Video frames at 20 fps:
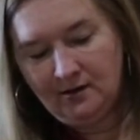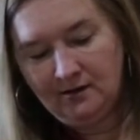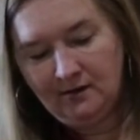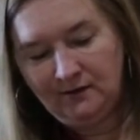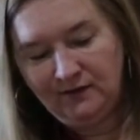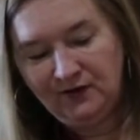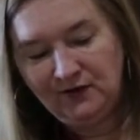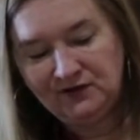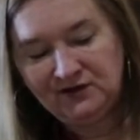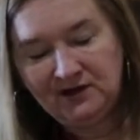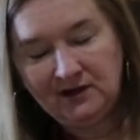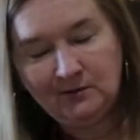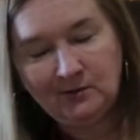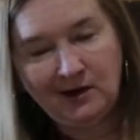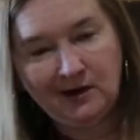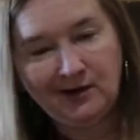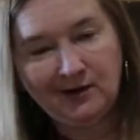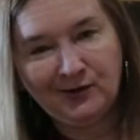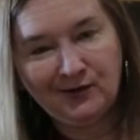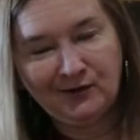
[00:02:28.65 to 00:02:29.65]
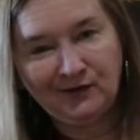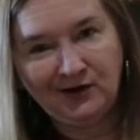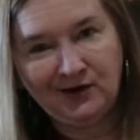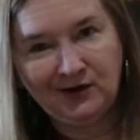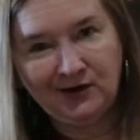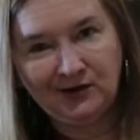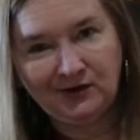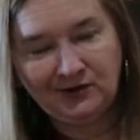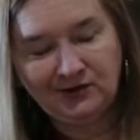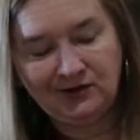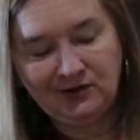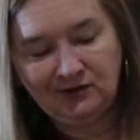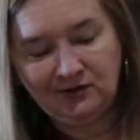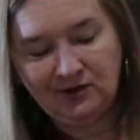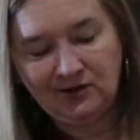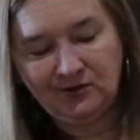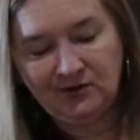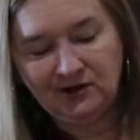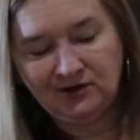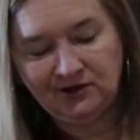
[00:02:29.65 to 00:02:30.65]
If you've seen my other videos, you
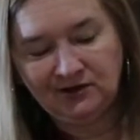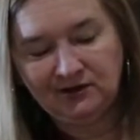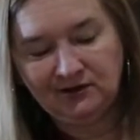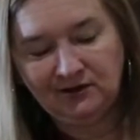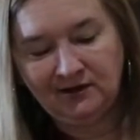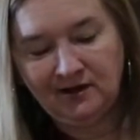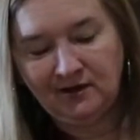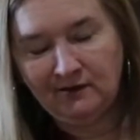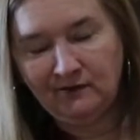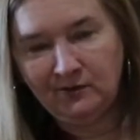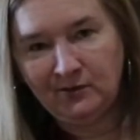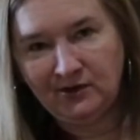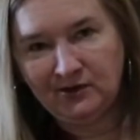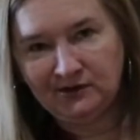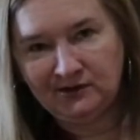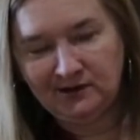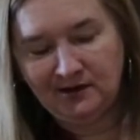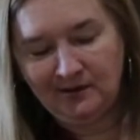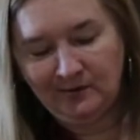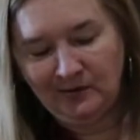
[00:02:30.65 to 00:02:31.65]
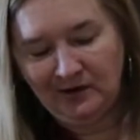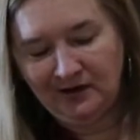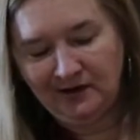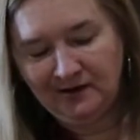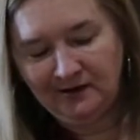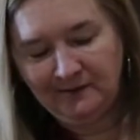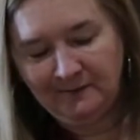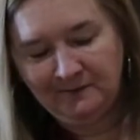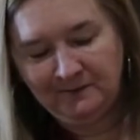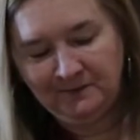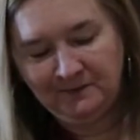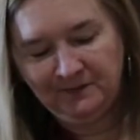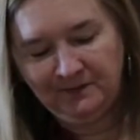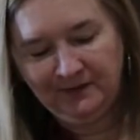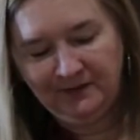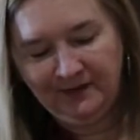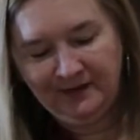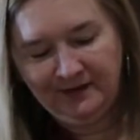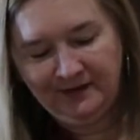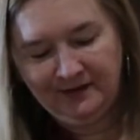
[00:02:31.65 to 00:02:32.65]
know I just love balsamic.
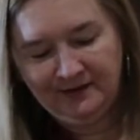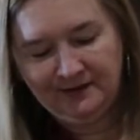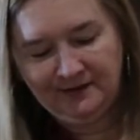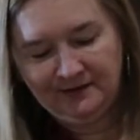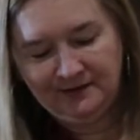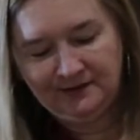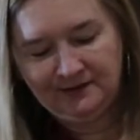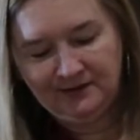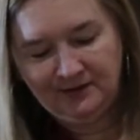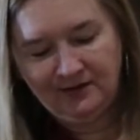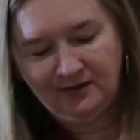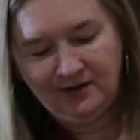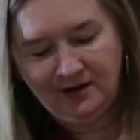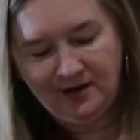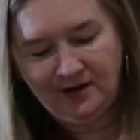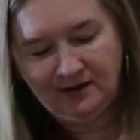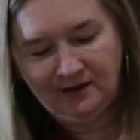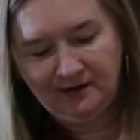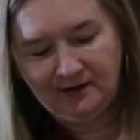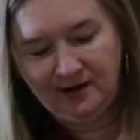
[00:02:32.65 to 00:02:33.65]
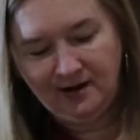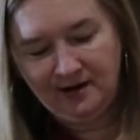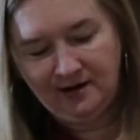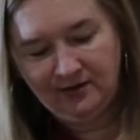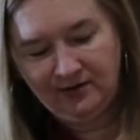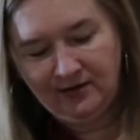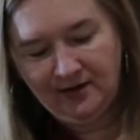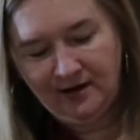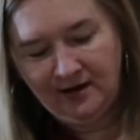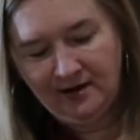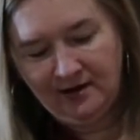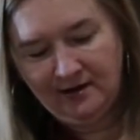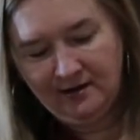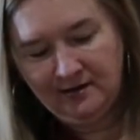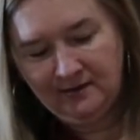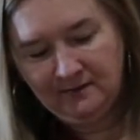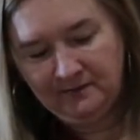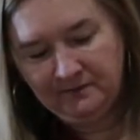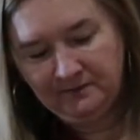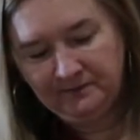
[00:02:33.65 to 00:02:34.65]
So go ahead and add
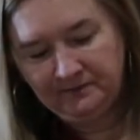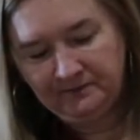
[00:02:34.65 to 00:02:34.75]
that.